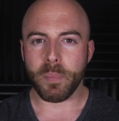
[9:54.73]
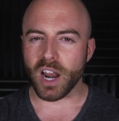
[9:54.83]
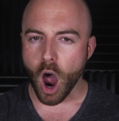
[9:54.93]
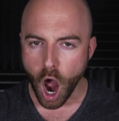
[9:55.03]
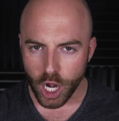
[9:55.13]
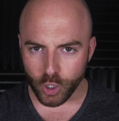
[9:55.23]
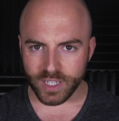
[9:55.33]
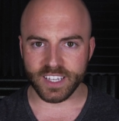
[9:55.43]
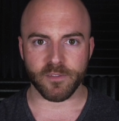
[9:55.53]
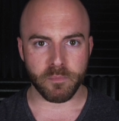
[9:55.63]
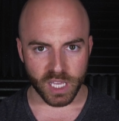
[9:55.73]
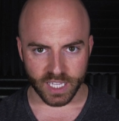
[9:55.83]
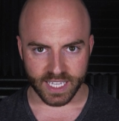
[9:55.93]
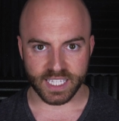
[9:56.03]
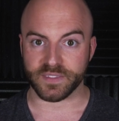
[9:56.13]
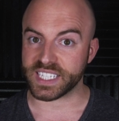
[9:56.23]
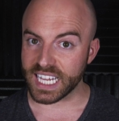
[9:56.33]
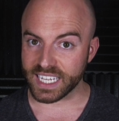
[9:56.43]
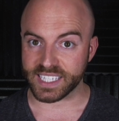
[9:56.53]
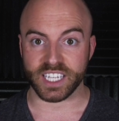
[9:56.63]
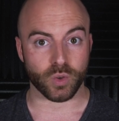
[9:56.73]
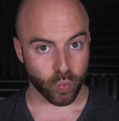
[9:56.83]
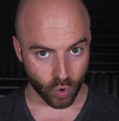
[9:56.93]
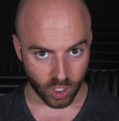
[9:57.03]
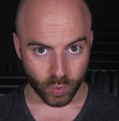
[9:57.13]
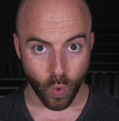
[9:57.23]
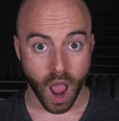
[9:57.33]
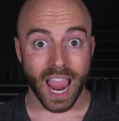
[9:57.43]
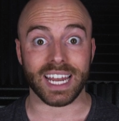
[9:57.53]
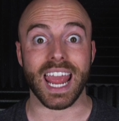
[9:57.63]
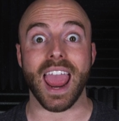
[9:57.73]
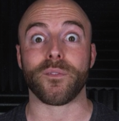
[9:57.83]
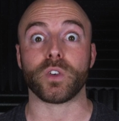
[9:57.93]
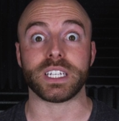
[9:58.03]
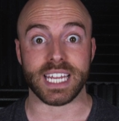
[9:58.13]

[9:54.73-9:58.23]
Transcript: but hundreds of millions of citizens worldwide every